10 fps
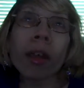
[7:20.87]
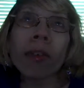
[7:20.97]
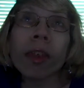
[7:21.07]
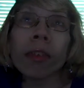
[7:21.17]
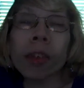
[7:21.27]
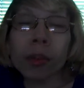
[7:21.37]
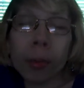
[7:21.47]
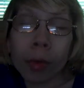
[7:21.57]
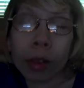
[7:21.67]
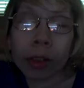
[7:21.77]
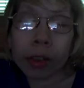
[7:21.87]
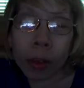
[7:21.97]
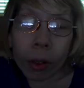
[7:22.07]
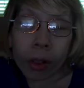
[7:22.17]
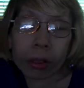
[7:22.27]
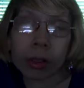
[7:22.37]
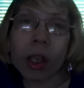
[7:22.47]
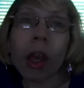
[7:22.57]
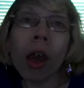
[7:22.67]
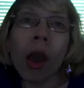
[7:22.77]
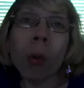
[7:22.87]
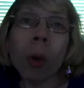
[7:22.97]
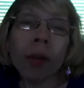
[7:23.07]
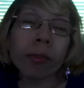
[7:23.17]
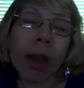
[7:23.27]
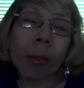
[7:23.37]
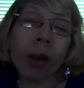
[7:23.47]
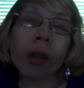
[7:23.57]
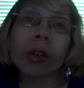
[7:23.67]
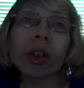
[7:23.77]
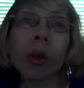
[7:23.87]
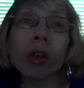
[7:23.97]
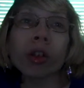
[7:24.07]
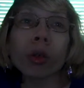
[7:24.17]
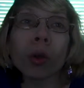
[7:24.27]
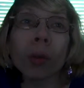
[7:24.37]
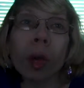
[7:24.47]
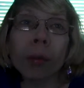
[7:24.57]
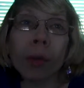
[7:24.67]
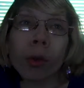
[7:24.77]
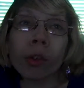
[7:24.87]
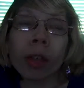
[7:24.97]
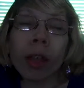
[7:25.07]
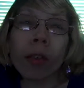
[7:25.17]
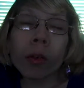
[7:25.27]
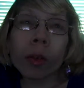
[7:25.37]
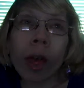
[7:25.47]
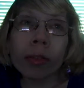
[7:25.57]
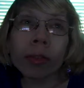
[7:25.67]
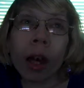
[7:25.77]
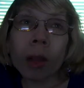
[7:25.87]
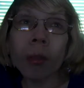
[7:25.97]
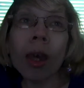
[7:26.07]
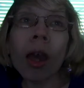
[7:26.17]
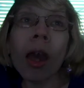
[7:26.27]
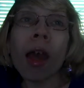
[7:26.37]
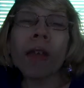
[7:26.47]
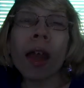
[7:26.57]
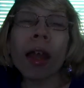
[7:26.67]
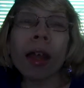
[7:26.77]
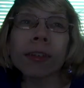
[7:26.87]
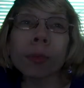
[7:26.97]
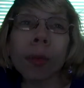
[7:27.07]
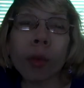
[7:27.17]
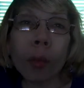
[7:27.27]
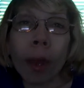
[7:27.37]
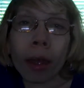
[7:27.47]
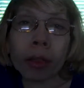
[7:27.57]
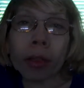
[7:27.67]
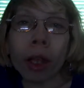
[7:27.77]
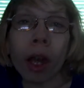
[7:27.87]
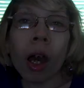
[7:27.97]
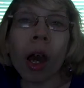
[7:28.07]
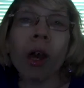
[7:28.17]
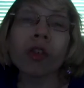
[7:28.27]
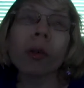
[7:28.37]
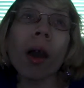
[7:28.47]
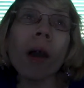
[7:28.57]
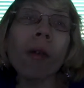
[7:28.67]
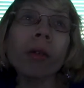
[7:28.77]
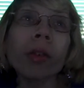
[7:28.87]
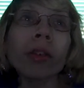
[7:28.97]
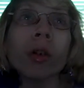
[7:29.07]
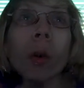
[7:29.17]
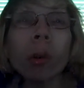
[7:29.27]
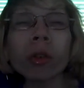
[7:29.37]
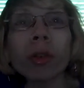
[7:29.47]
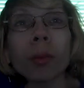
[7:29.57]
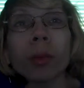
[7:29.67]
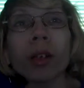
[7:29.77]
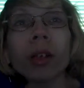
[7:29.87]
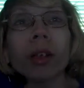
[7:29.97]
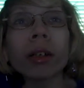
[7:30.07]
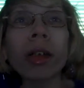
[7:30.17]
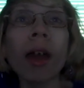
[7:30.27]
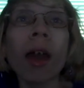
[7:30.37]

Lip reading: In this book series, one vampire can only turn one person in their lifetime, and that has to be their mate. So over at the course of the book,